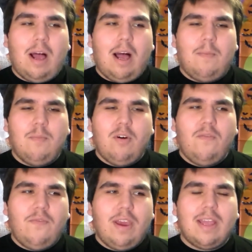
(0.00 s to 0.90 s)
a
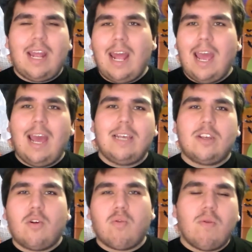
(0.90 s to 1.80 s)
movie that
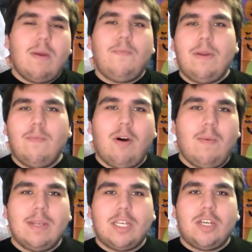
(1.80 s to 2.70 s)
has creepy
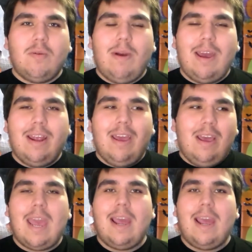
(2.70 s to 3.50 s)
moments to it.